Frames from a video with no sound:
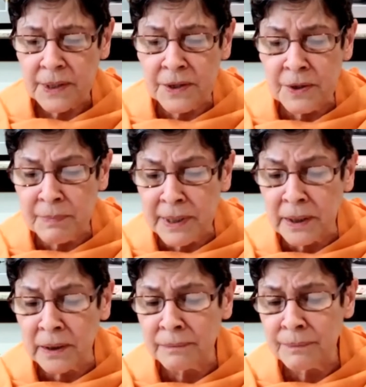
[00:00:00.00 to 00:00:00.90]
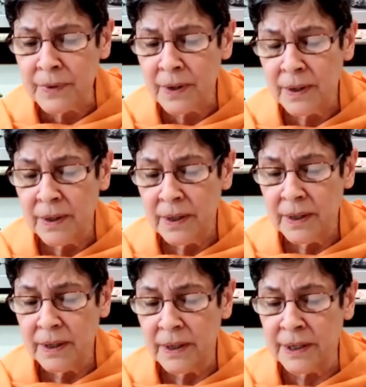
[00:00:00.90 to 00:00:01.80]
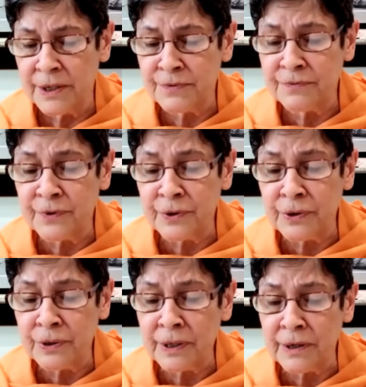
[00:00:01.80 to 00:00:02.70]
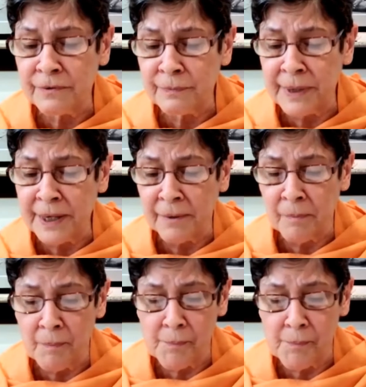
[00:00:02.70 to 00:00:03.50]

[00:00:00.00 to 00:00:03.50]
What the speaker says: In the middle, it is full of me.